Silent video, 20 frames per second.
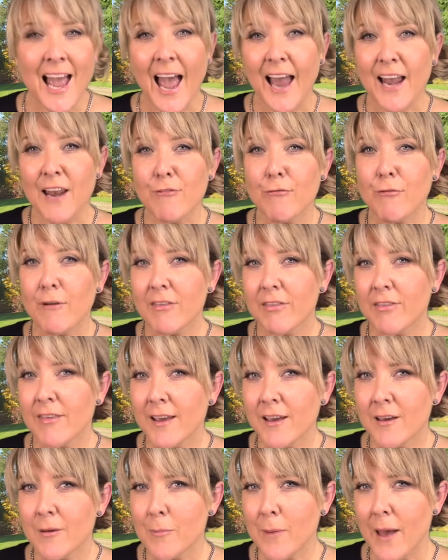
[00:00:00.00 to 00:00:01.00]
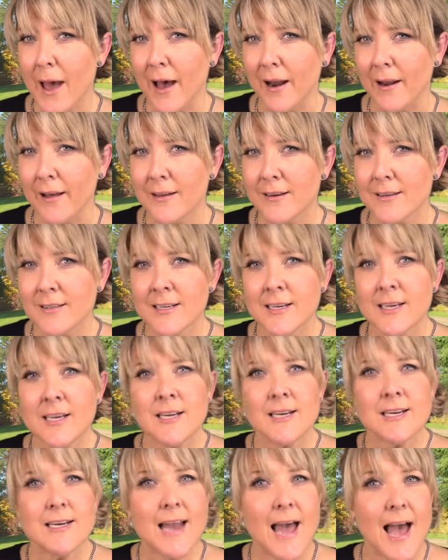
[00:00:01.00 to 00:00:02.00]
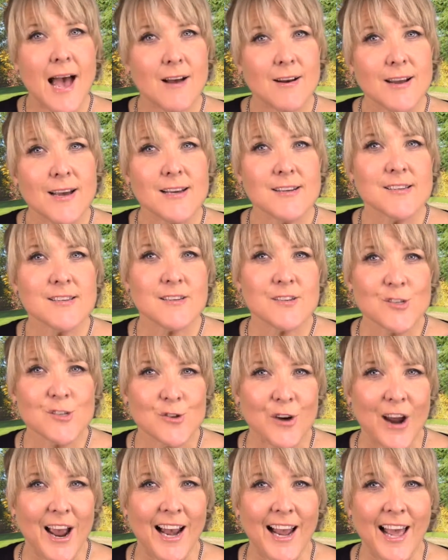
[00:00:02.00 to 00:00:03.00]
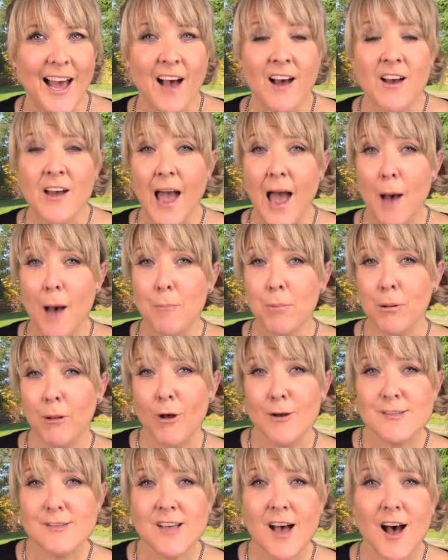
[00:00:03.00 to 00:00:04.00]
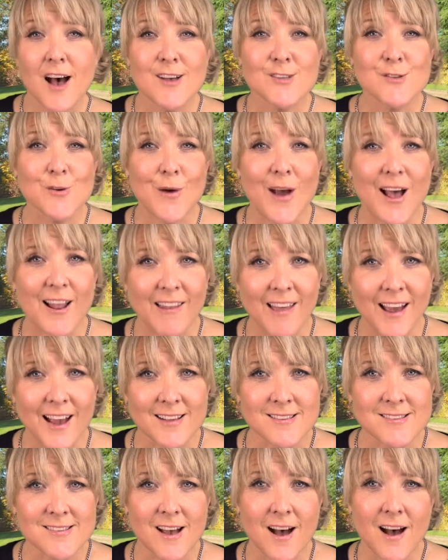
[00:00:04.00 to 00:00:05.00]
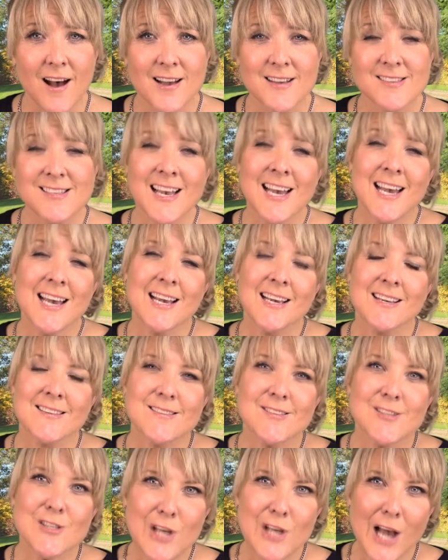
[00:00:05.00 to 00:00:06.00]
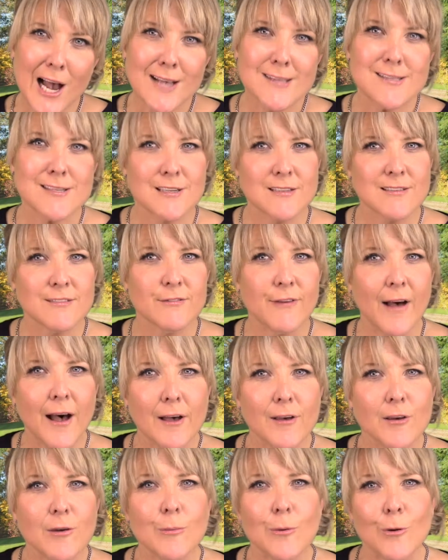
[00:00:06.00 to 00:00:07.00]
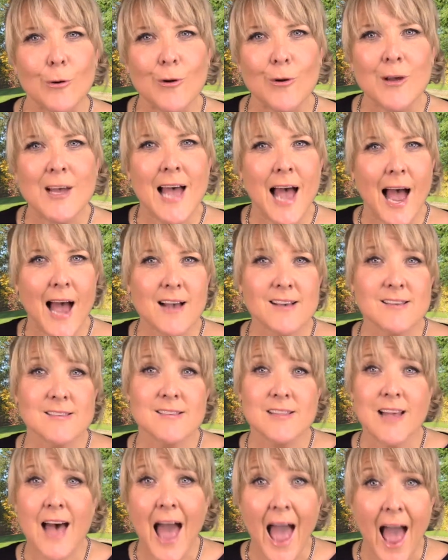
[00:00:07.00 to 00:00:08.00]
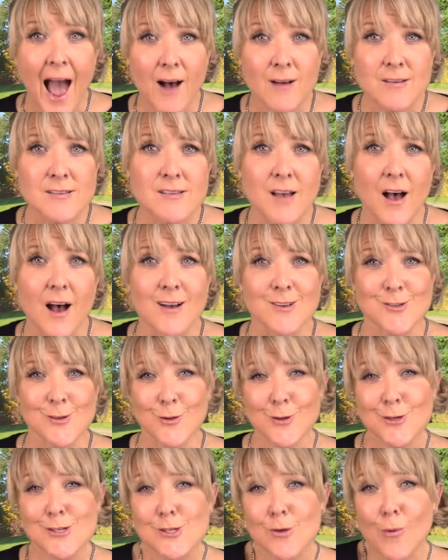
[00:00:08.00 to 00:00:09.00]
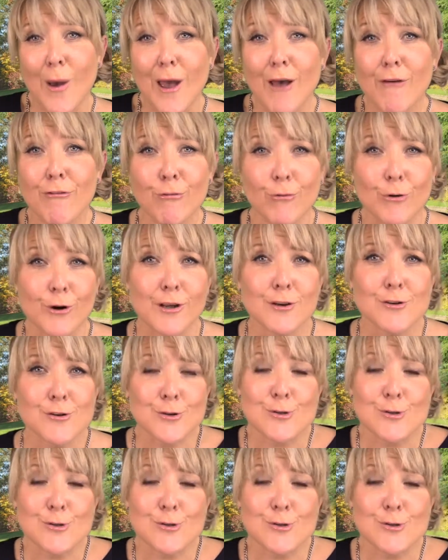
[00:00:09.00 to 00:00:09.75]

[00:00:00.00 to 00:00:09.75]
And if we think about it, nowadays in Australia, our plot size or our land size is just as valuable as the house size or the square footage